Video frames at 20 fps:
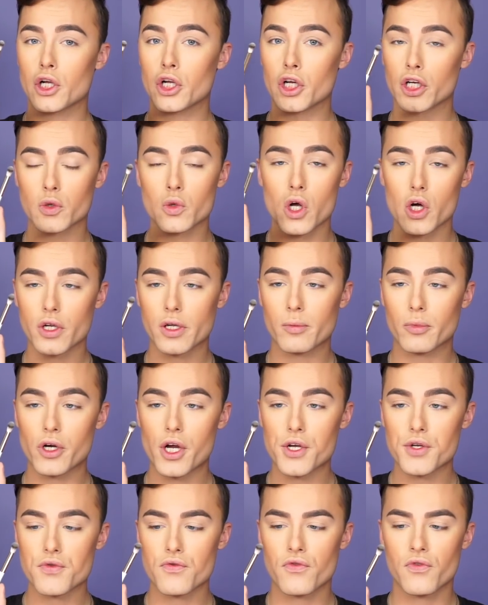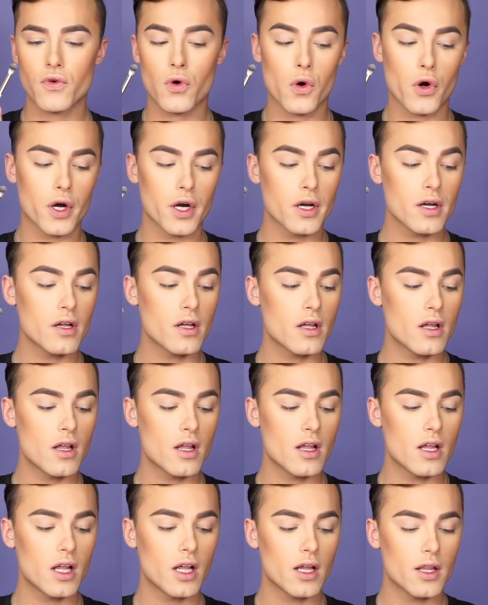good quality brush for
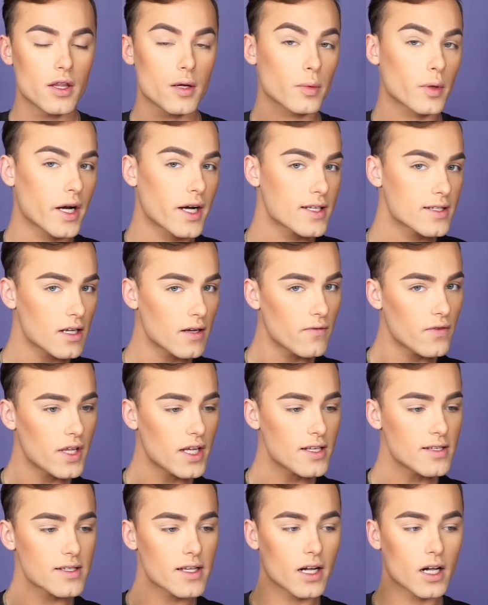the price of this.